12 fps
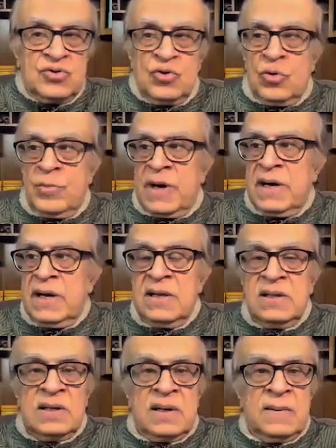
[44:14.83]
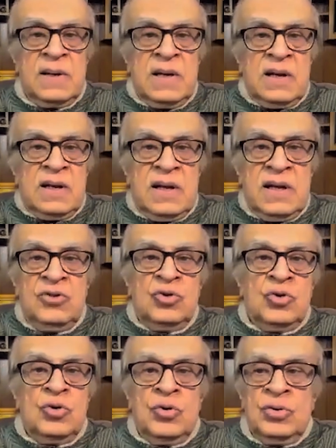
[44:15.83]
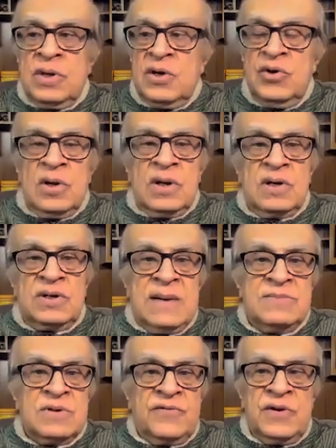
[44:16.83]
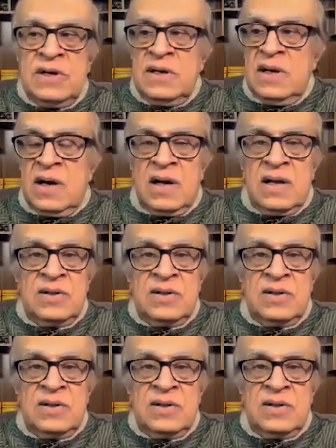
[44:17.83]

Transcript: Nobody in the Hindu, the Times of India,